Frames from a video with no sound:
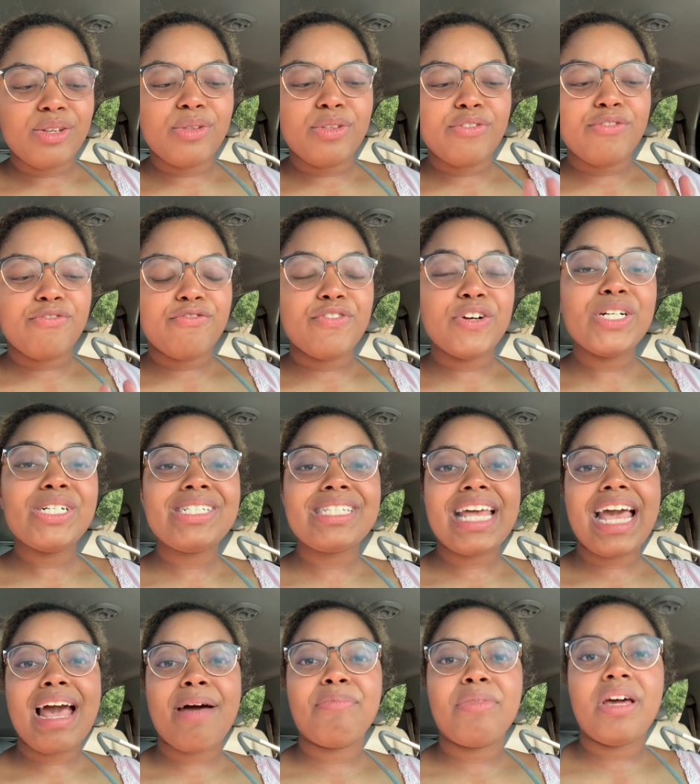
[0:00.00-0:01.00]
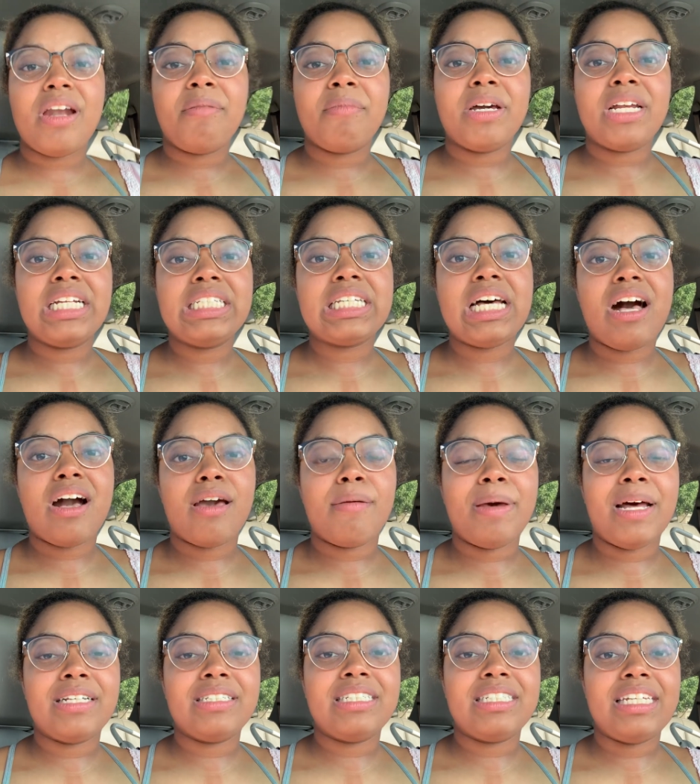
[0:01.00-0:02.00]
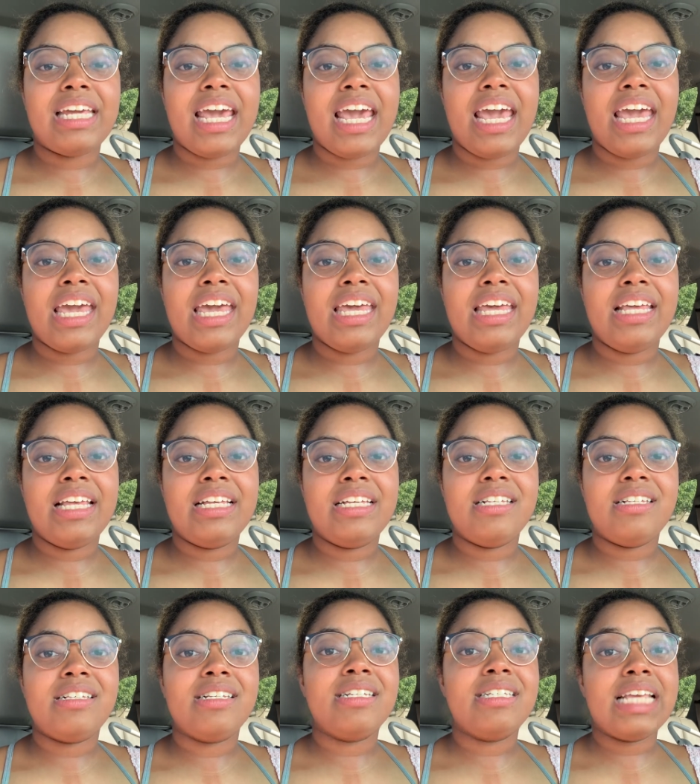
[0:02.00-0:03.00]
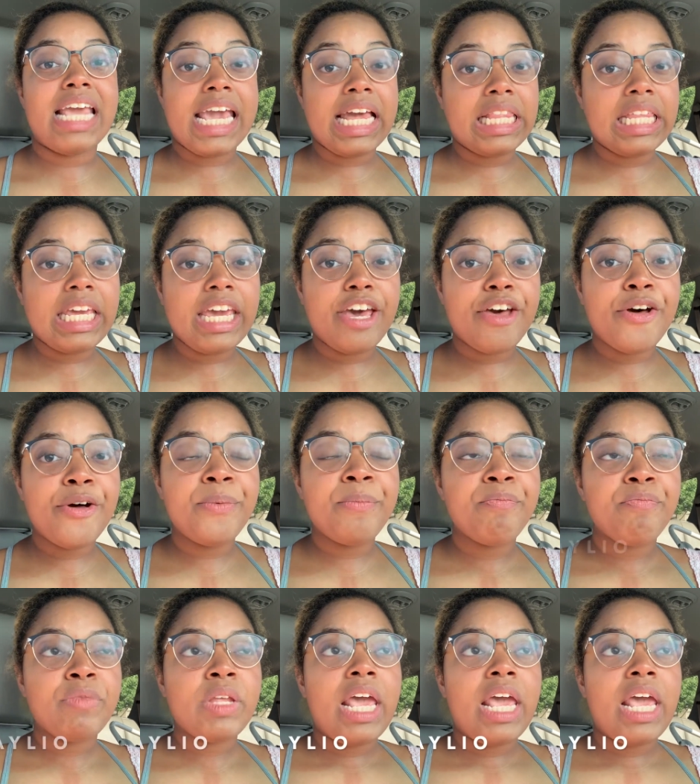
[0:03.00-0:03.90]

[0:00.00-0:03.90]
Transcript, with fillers: the first app that I'm gonna talk about today is Daylio.